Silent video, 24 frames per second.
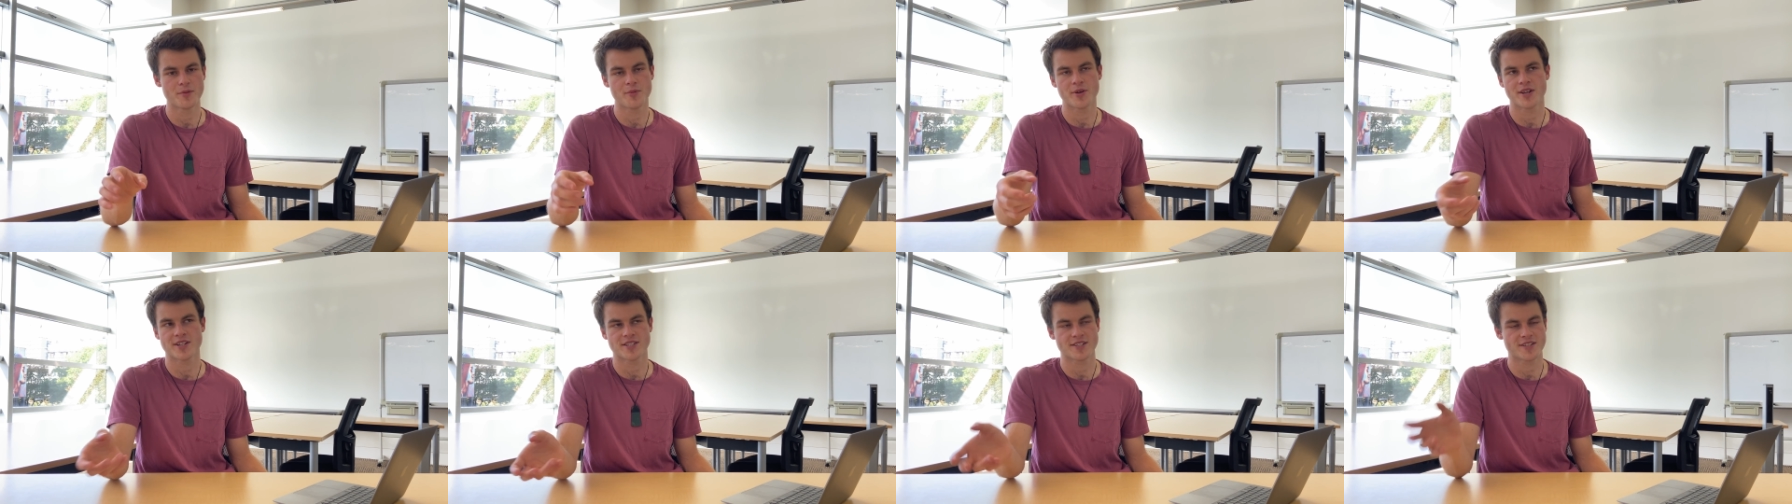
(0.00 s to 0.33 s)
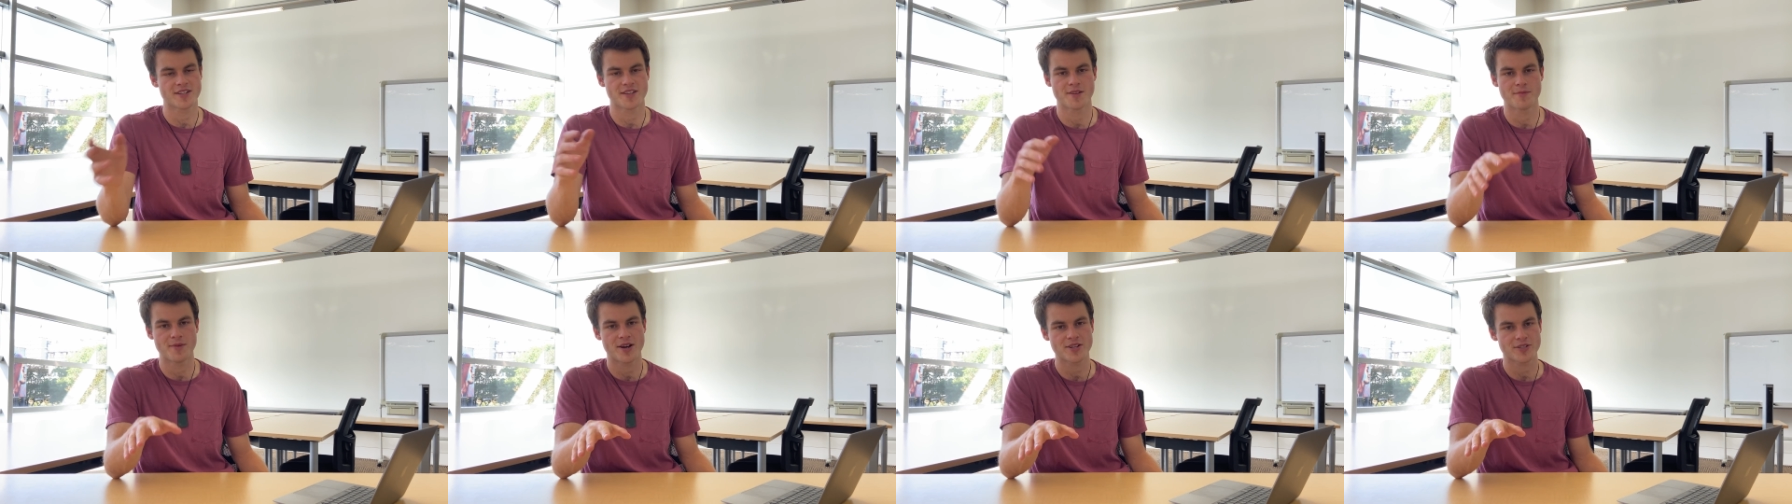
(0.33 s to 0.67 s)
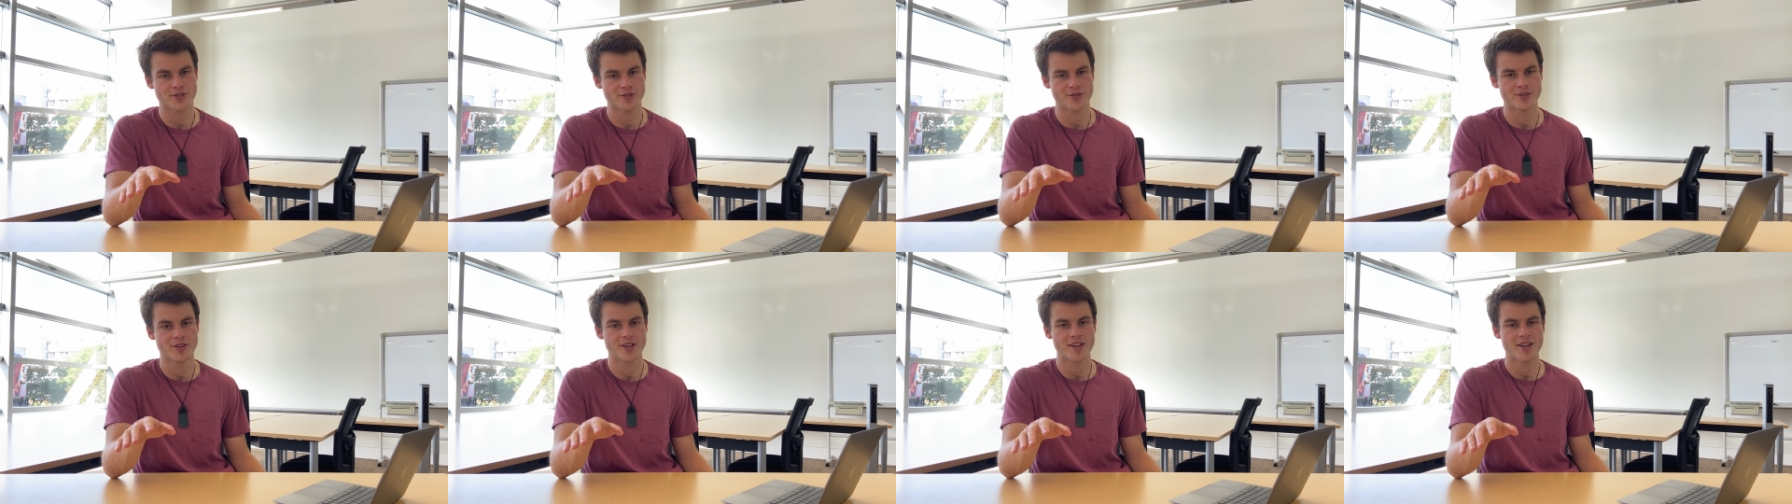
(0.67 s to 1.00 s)
but because it's in the
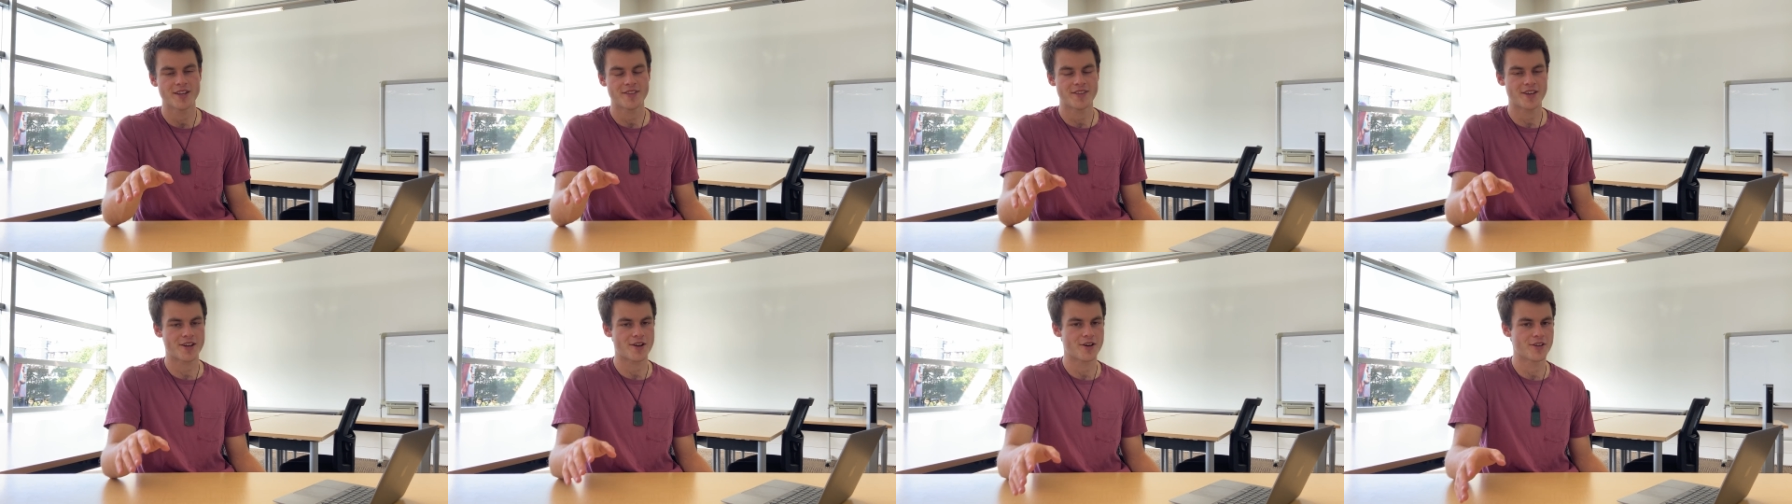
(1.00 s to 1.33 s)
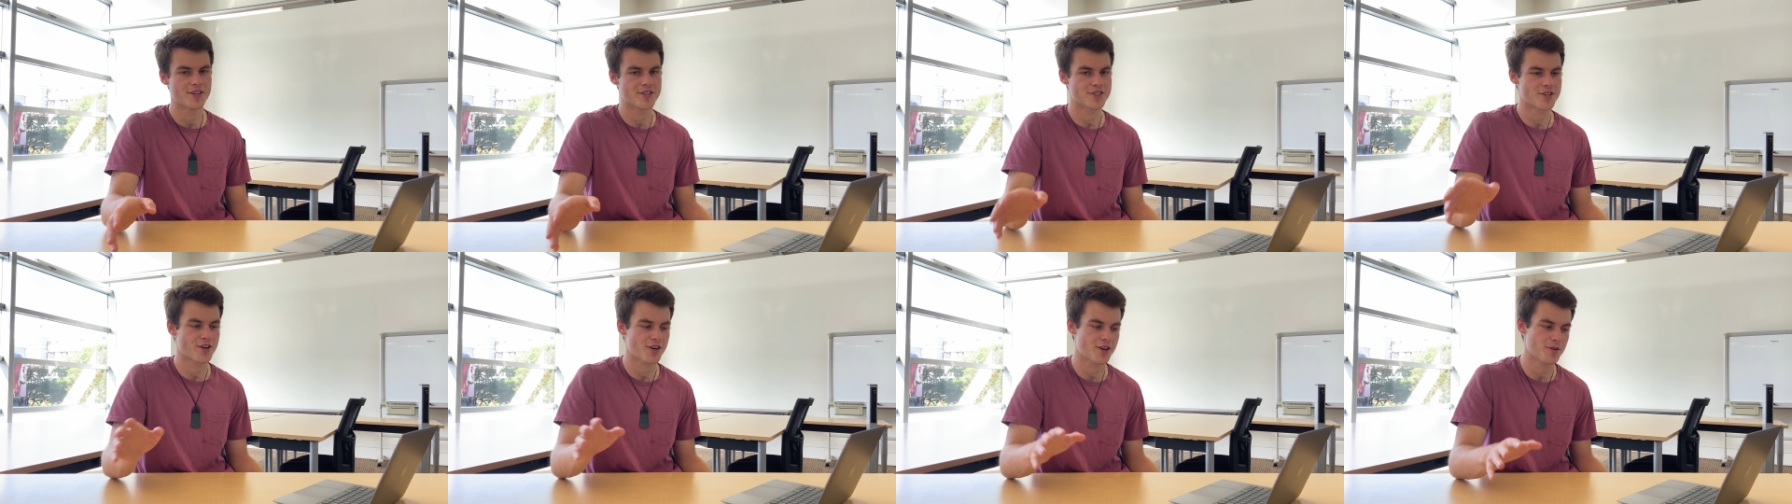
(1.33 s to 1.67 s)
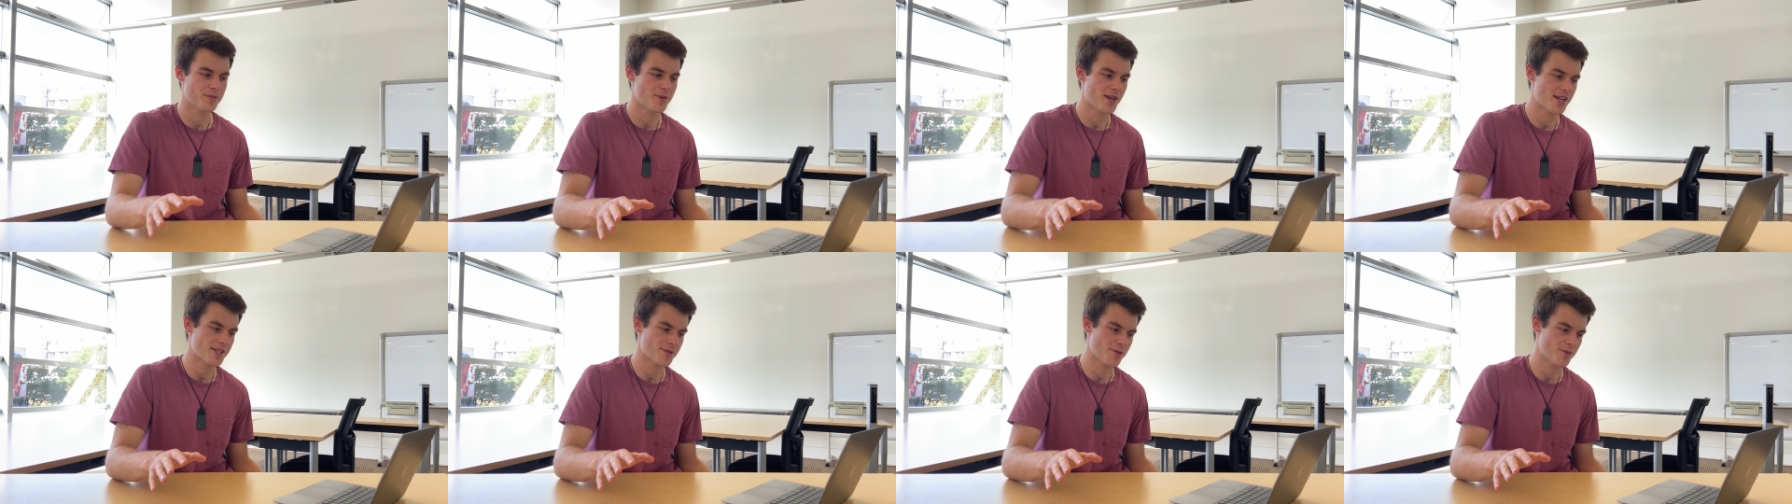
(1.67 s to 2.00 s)
muscle, they call it
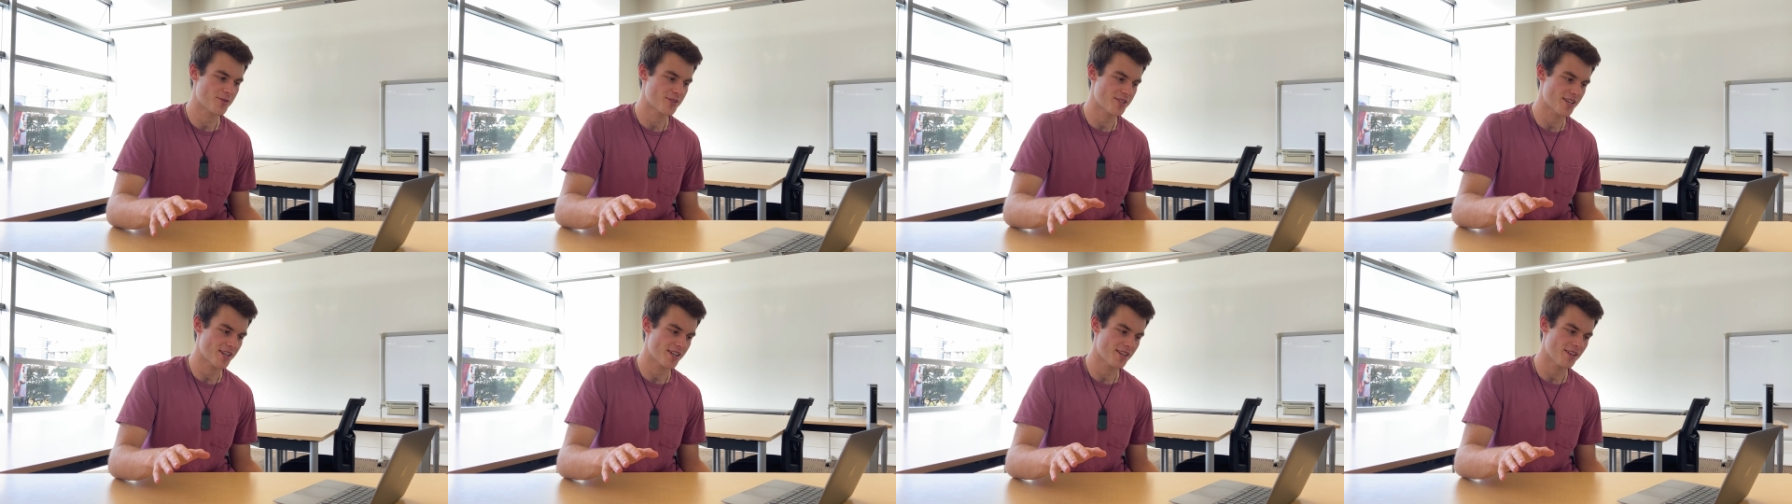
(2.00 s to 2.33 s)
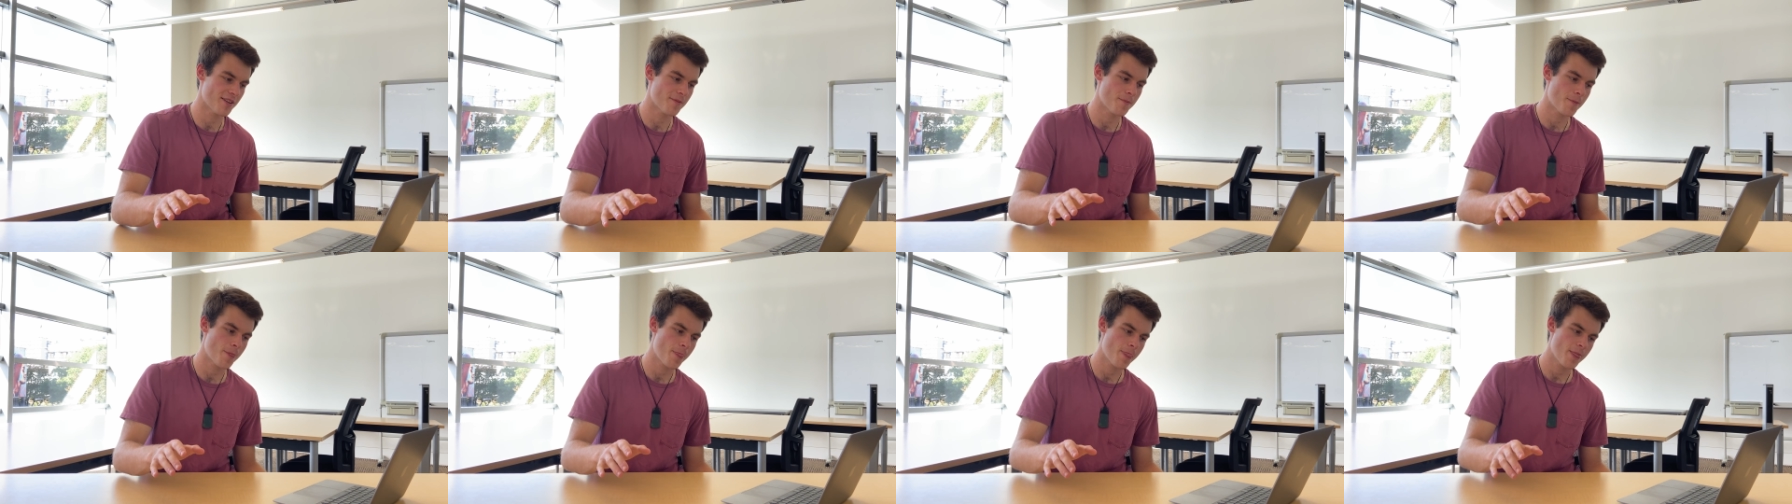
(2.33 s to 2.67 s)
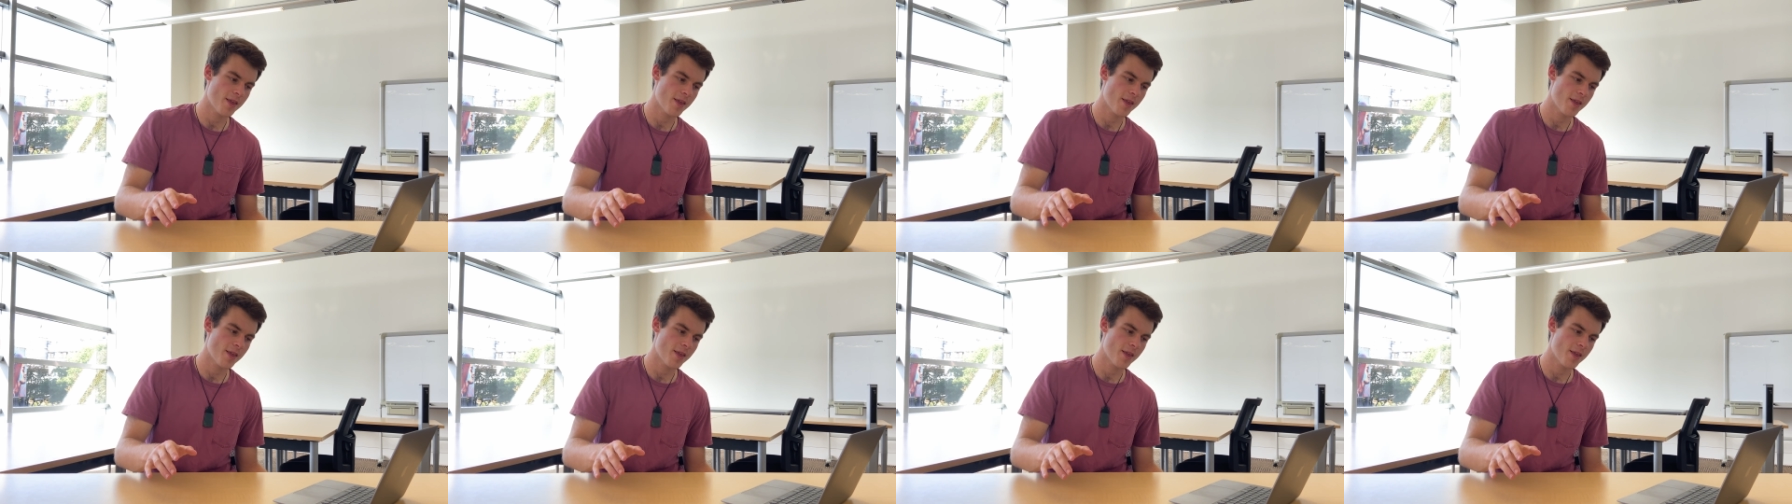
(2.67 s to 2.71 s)
sarcoplasmic reticulum.